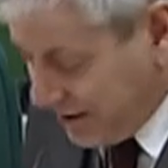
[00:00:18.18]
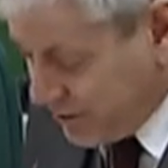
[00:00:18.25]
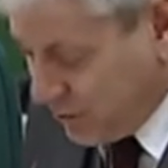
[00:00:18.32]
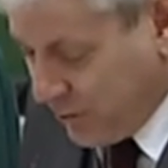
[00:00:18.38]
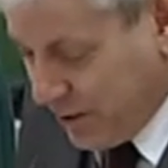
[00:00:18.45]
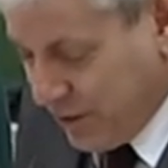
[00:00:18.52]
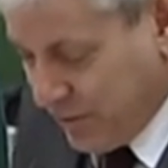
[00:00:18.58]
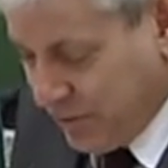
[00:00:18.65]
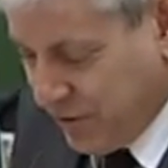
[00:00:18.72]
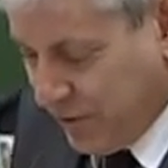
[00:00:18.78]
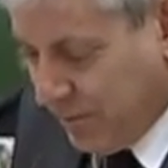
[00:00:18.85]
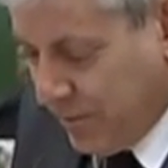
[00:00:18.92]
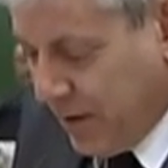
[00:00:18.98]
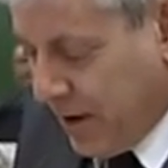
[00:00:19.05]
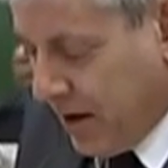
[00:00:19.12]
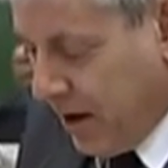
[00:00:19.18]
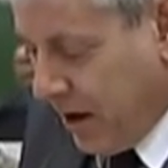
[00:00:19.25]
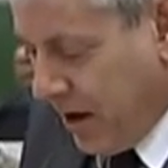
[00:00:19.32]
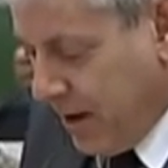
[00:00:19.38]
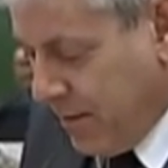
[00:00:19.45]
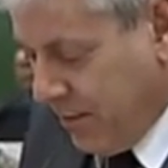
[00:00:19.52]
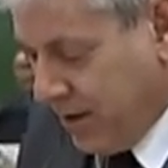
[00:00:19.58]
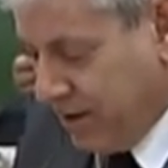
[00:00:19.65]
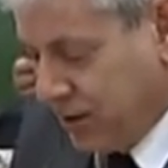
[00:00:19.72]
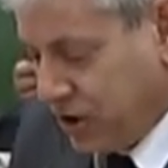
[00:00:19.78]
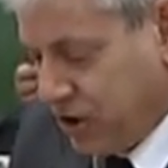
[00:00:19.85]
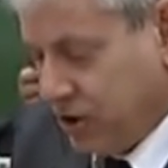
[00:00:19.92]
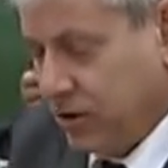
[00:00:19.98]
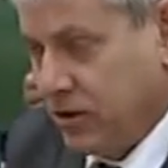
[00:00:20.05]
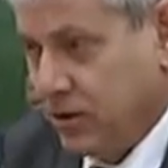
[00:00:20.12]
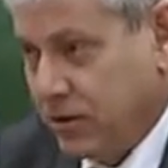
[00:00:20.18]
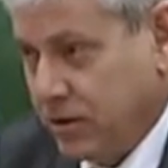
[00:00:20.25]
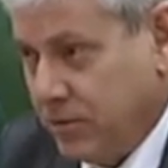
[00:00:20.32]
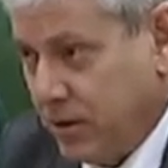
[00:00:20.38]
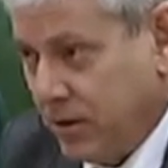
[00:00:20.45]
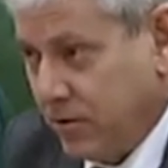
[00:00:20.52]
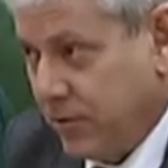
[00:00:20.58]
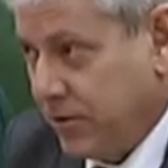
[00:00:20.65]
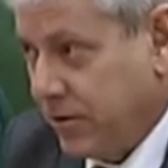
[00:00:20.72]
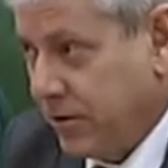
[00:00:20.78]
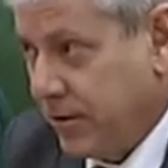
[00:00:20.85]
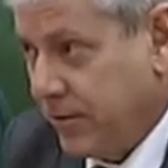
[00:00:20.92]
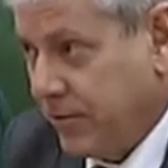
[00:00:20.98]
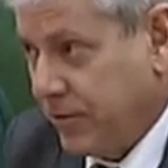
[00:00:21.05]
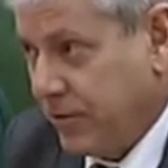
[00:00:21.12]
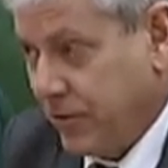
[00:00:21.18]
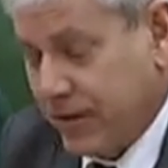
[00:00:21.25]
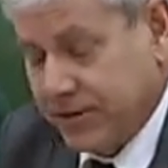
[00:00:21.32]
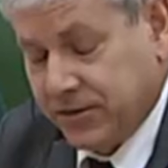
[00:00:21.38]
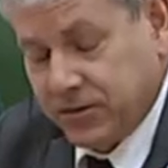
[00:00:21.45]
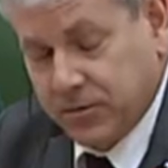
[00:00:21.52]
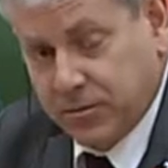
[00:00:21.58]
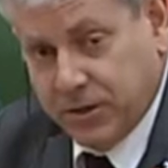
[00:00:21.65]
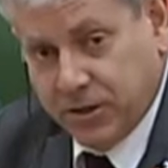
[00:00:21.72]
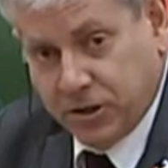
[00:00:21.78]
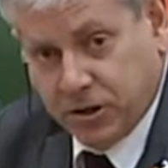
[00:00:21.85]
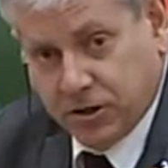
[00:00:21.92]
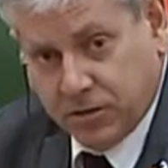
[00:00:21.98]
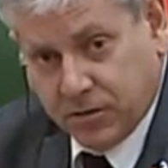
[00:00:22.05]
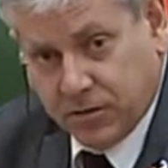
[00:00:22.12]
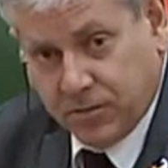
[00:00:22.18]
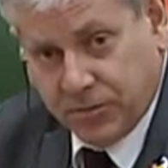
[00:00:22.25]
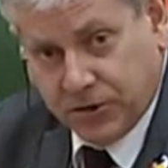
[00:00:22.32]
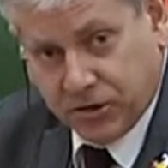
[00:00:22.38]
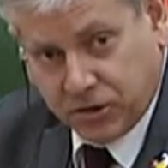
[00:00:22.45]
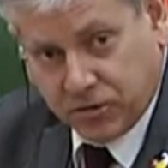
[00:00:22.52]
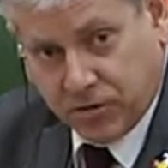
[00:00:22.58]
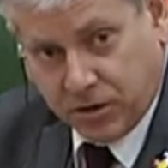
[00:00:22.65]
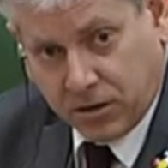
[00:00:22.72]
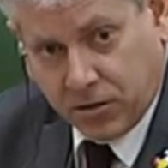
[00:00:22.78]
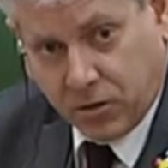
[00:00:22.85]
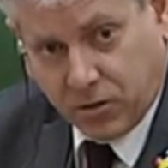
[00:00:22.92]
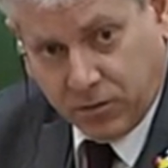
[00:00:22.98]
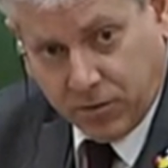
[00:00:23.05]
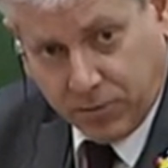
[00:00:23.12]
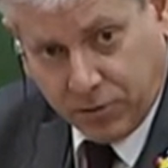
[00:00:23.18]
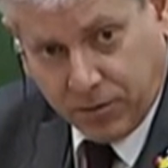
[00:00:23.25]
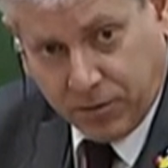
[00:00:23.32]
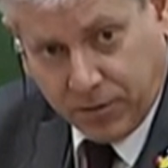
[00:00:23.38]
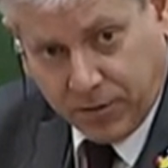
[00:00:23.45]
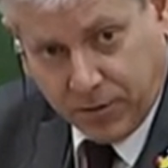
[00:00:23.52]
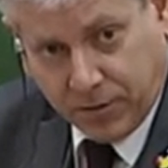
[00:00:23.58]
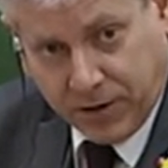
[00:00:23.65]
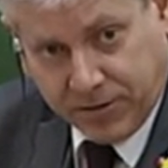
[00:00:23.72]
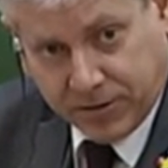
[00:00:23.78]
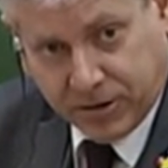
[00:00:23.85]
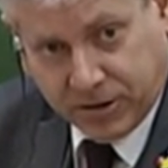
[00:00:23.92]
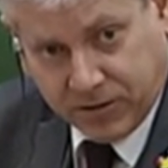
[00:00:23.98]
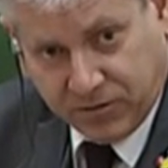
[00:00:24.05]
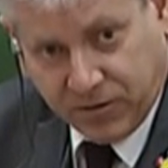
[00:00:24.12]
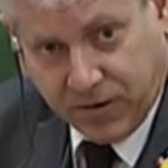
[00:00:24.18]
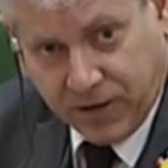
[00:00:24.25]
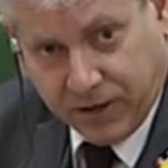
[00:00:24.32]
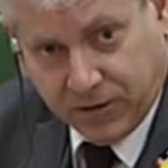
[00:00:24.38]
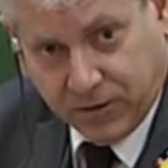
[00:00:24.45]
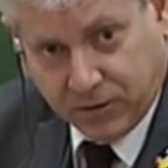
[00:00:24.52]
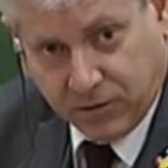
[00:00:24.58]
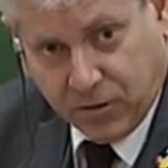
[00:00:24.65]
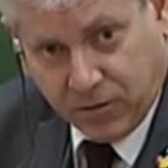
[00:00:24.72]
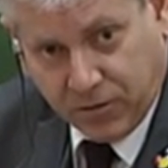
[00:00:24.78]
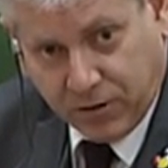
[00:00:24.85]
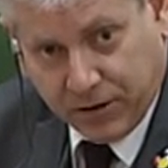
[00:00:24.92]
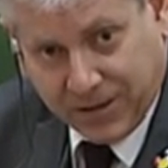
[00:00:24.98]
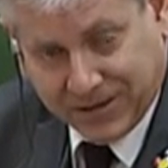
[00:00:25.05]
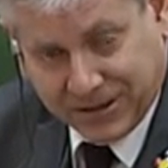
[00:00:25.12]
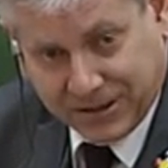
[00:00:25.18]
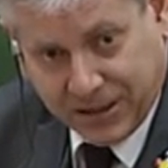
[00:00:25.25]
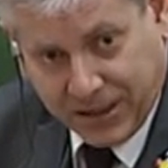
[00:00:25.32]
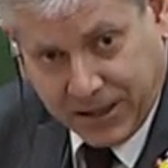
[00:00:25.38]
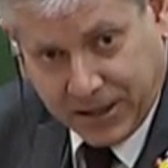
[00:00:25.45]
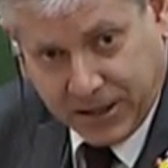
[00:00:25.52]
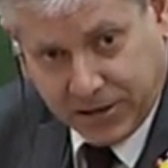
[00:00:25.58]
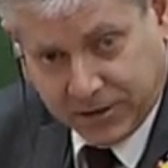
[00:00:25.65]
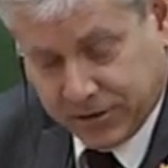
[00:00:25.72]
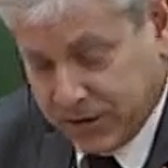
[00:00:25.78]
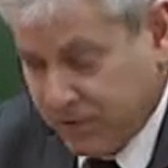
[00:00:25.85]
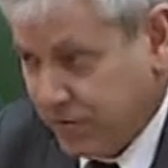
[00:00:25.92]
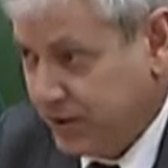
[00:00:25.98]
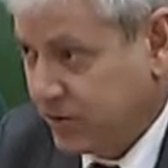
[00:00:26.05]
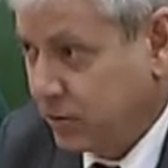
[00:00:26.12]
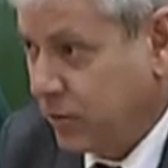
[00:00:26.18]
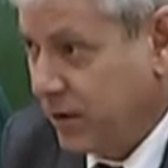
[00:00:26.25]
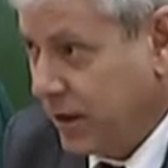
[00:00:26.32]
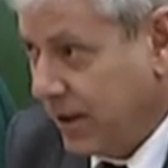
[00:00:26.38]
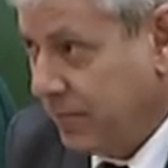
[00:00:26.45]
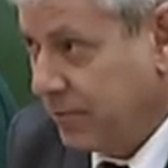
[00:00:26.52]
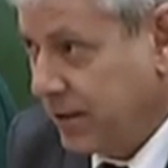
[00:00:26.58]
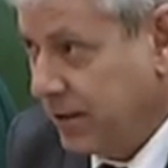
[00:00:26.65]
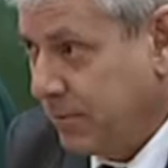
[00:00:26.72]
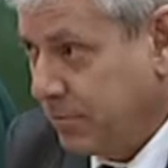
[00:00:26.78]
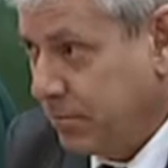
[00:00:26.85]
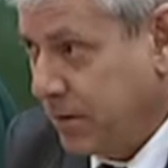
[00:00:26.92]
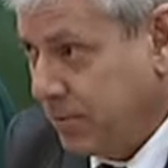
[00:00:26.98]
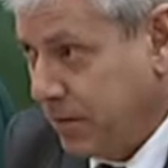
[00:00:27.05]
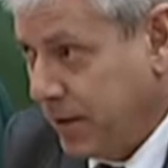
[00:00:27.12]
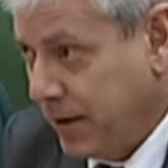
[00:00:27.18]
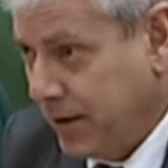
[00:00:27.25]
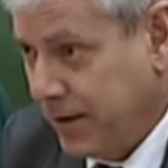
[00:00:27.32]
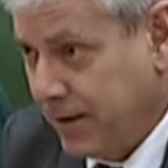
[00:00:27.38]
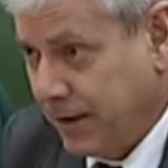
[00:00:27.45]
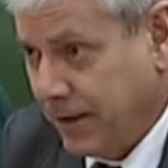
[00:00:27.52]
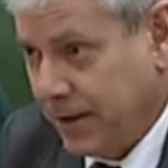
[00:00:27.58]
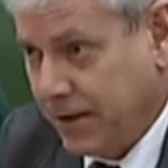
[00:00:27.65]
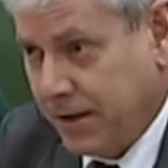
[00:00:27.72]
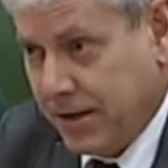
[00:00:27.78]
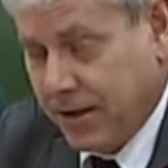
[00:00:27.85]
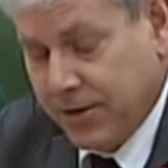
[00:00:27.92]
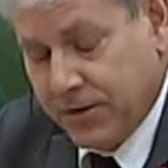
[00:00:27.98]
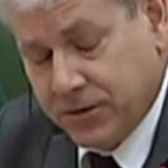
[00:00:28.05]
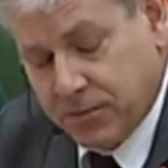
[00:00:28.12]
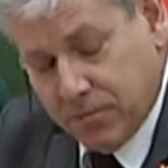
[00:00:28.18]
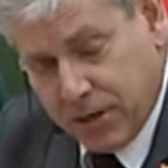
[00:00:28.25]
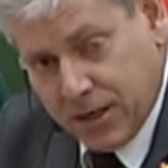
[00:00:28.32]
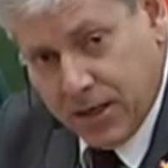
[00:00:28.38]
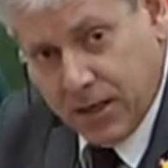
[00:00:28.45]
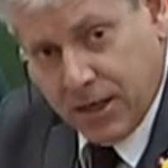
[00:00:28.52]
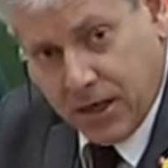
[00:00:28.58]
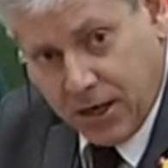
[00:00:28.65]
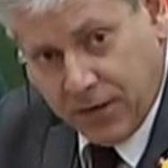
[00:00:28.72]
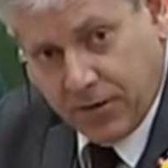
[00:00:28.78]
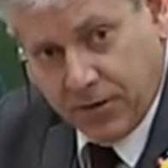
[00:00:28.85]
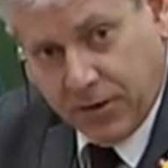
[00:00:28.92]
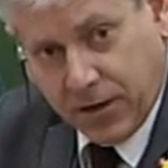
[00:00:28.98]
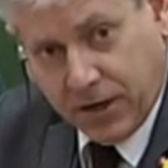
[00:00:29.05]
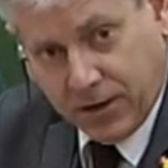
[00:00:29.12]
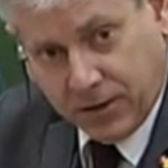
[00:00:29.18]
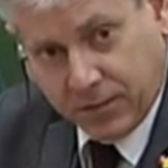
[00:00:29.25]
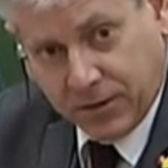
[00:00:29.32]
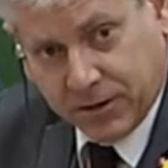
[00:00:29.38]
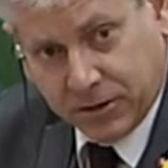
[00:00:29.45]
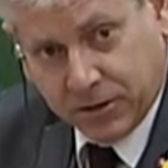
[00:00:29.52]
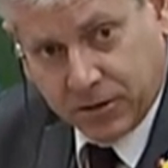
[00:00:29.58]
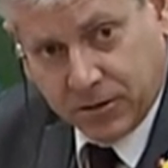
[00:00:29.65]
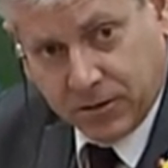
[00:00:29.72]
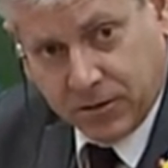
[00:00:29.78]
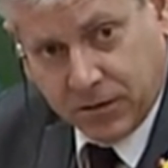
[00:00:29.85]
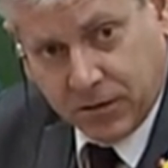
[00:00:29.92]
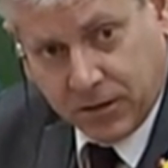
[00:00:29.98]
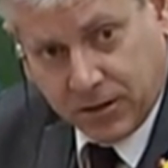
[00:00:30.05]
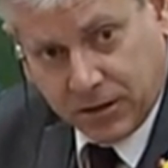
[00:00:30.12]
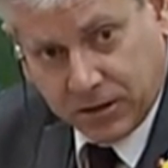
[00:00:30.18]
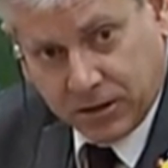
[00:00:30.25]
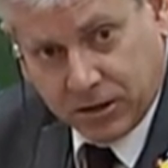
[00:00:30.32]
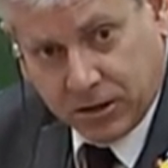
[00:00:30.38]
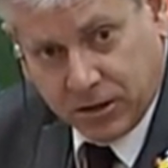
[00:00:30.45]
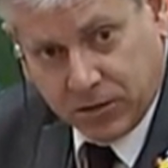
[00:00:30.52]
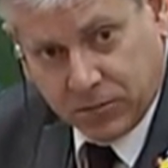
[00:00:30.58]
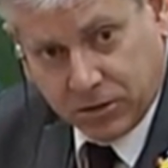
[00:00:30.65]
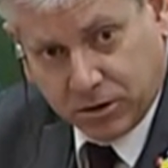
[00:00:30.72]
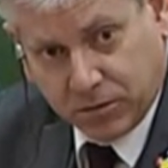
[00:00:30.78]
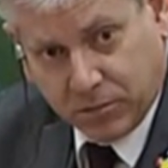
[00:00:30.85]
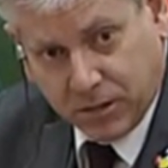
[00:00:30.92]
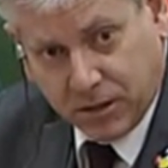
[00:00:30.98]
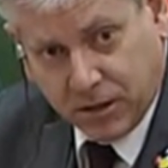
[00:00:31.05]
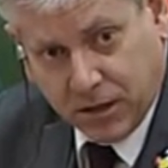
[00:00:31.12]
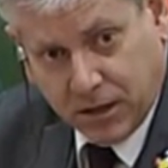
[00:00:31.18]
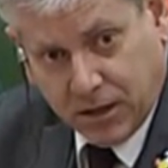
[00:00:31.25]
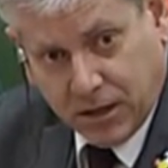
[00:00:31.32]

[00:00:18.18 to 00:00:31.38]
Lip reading: wonderful. I'm concerned about the transformation of the struggle over the privacy file over the last 10 years. Even as we update PIPEDA and that, there's many other elements that this seems to be